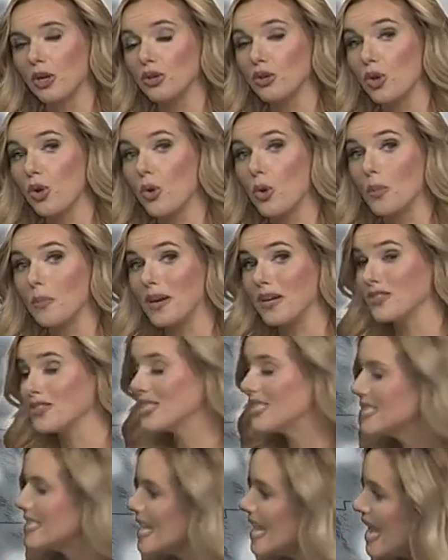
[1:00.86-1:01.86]
local
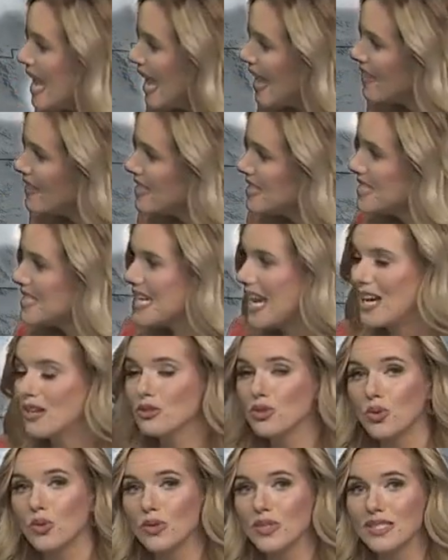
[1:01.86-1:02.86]
mountains and then down
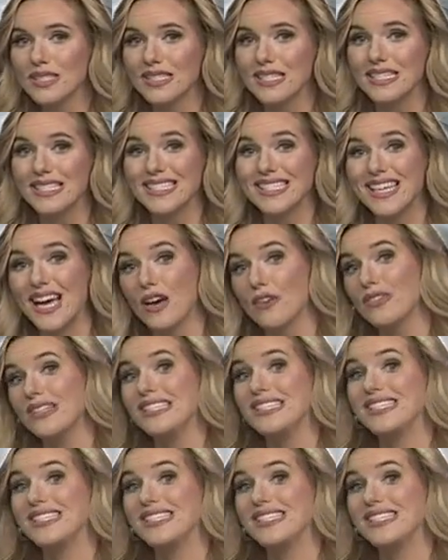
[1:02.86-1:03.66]
towards the south and